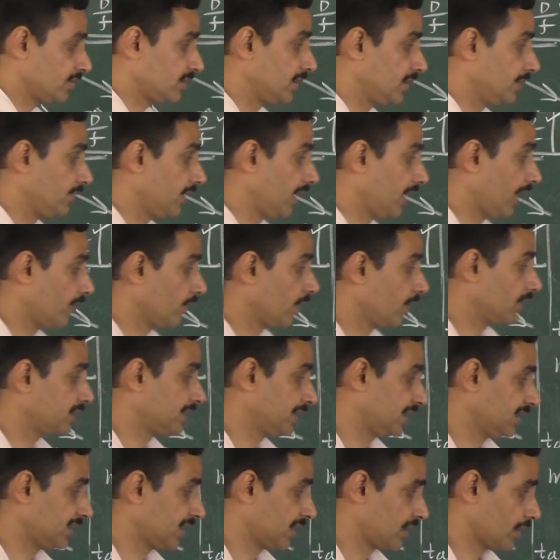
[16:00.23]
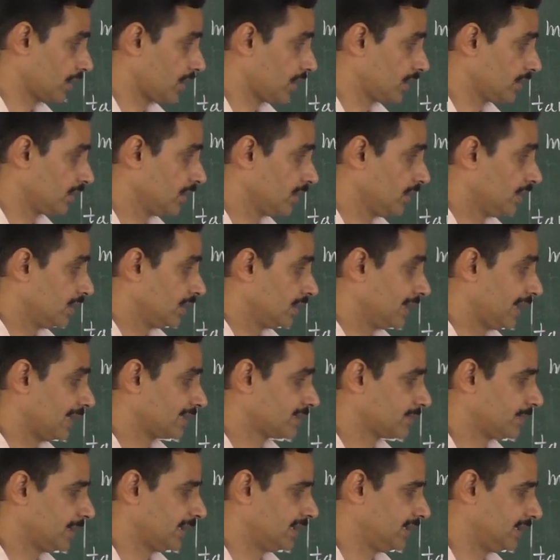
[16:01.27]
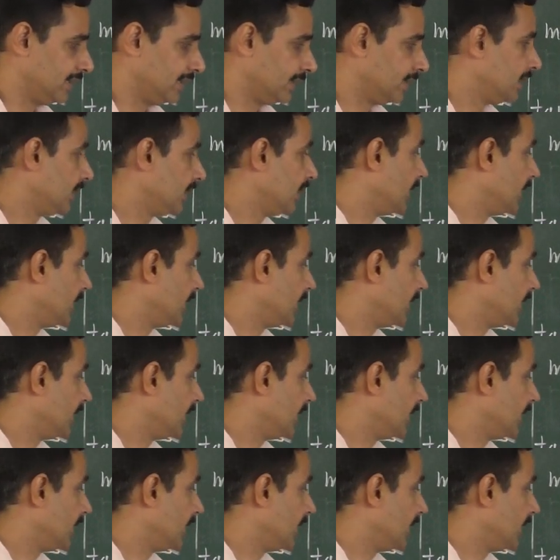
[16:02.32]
you see, we have got theta naught H by D.